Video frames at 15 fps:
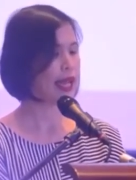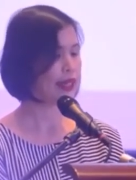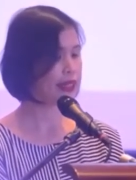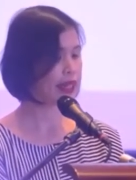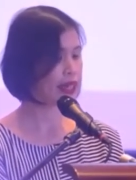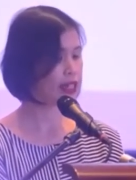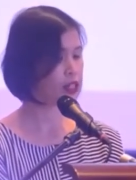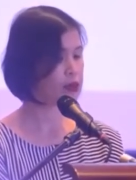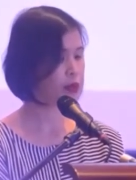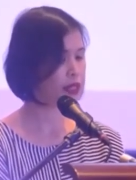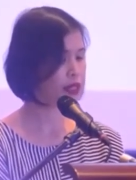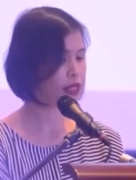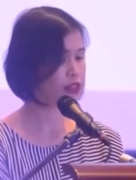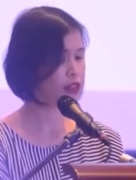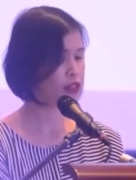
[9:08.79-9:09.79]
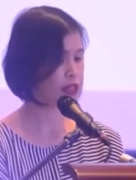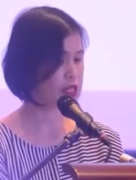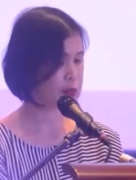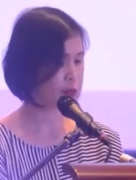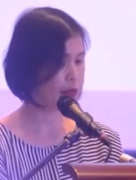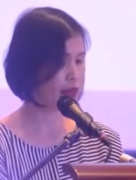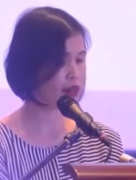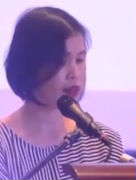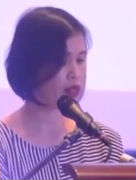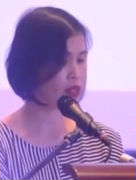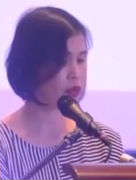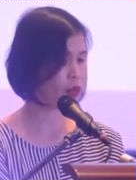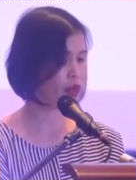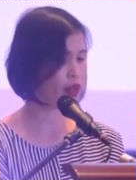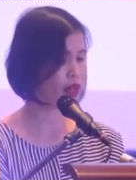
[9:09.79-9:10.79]
engagement and
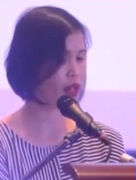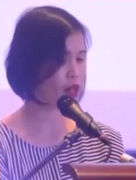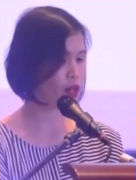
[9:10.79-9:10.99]
transparency with our